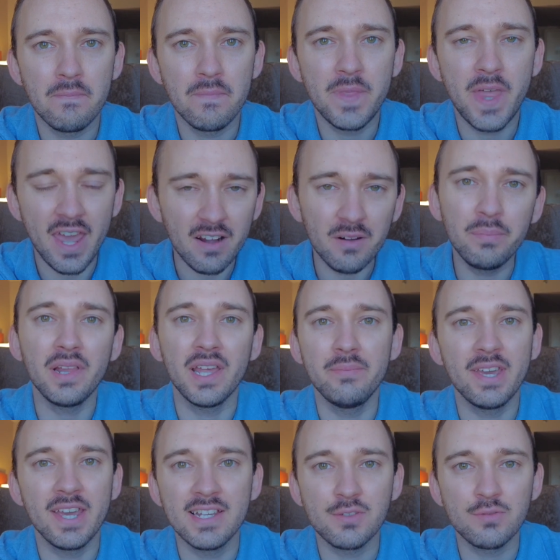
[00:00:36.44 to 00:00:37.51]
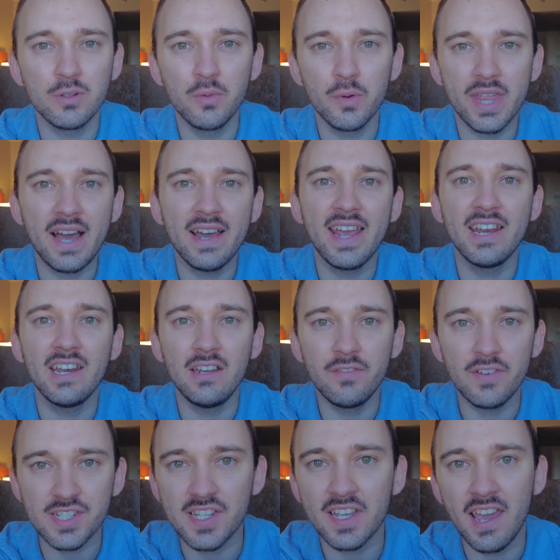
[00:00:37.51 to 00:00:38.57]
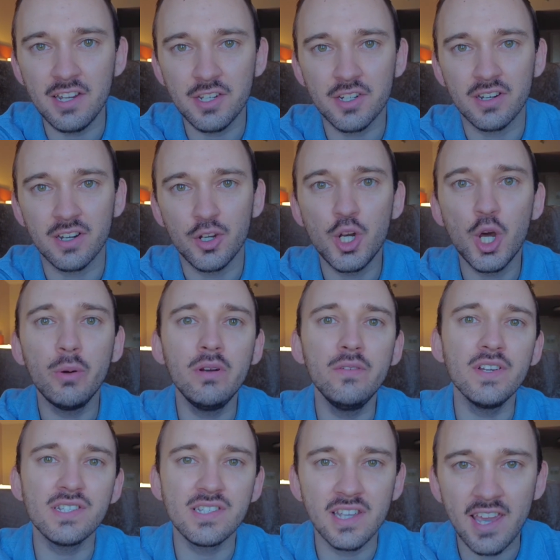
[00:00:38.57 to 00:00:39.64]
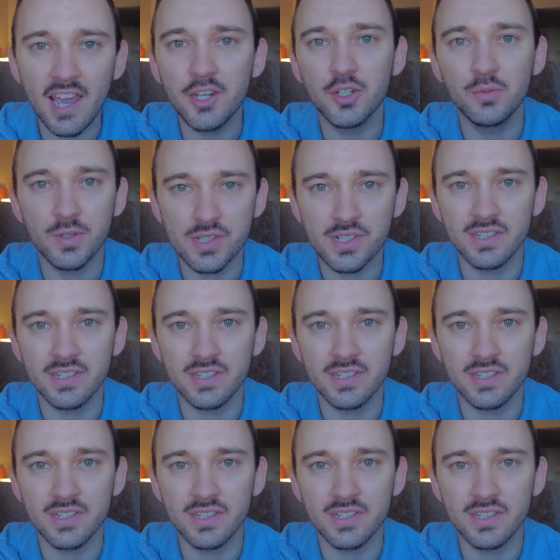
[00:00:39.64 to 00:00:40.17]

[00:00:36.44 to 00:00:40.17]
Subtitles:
they are blaming Israel without any investigation. No investigation was